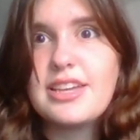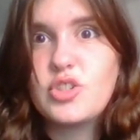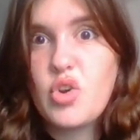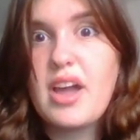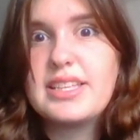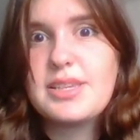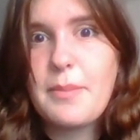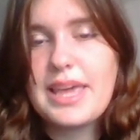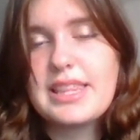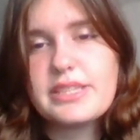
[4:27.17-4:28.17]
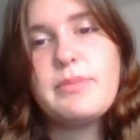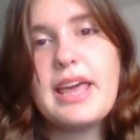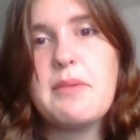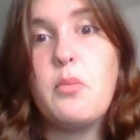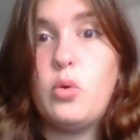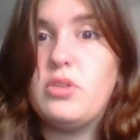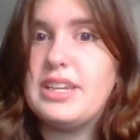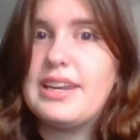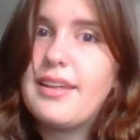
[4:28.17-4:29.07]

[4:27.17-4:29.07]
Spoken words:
and trying to make this play more than it